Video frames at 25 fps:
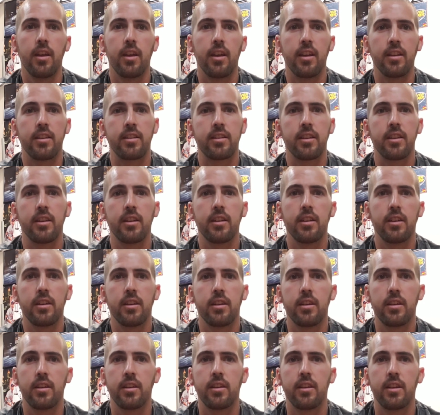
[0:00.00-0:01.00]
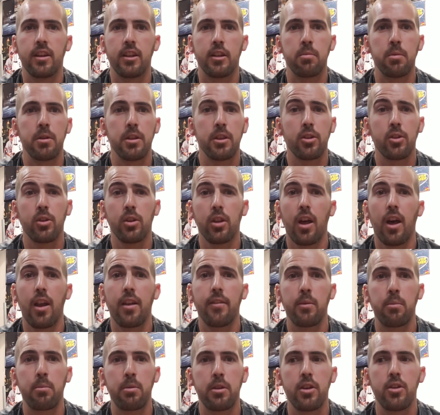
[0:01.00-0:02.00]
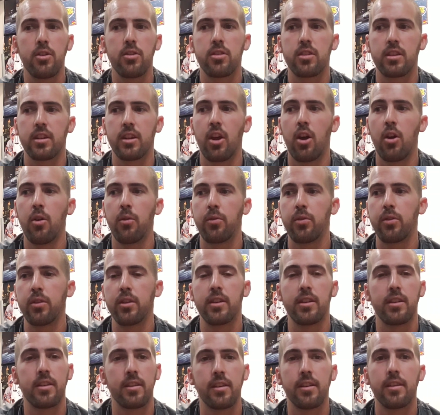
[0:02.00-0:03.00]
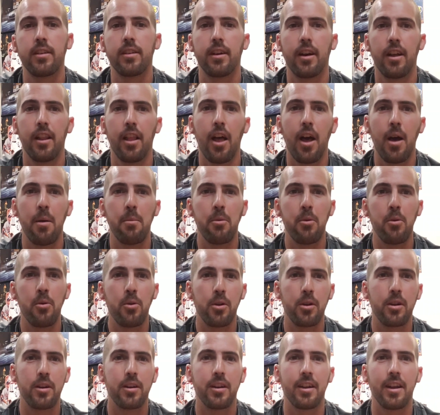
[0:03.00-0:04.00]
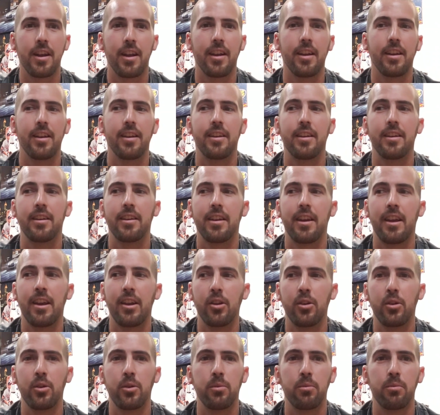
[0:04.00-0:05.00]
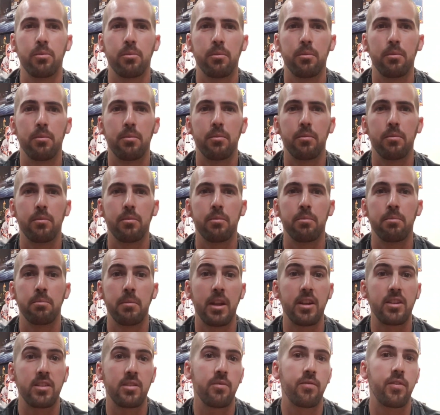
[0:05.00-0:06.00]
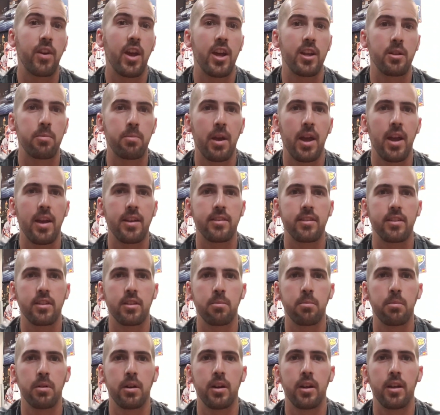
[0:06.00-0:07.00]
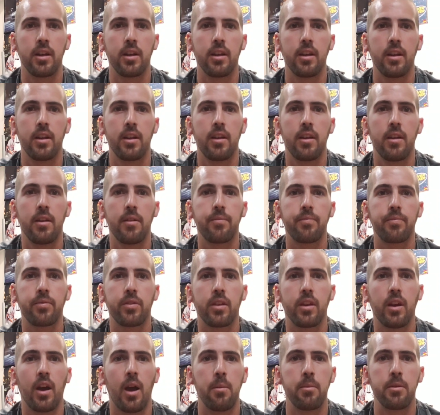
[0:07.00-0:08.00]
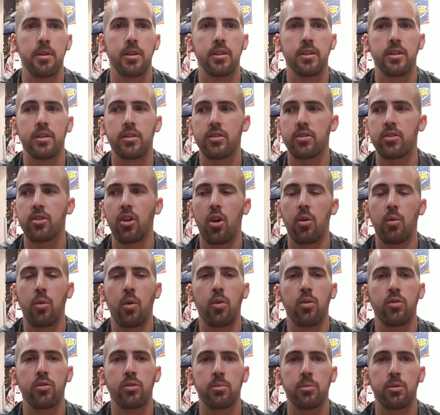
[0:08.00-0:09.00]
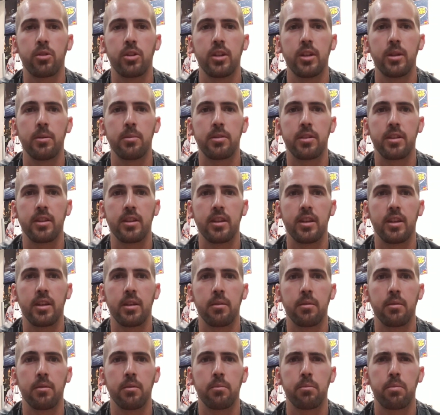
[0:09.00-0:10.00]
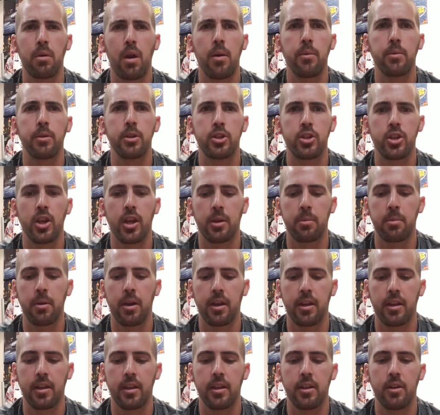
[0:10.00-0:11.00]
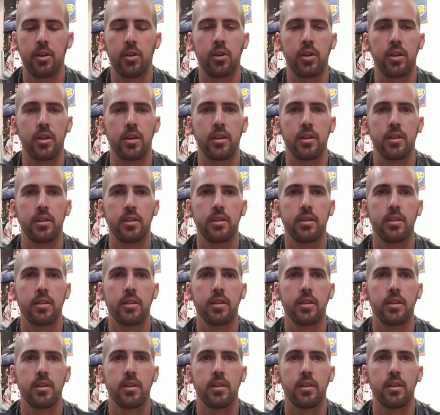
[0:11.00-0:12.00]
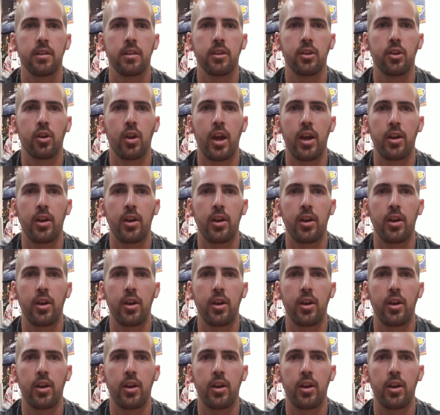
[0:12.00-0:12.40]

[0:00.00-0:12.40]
been through a lot of abuse, and hopefully a lot more, and it'll make some fast passes. But I'm gonna start rolling some clips and then probably check back in on a little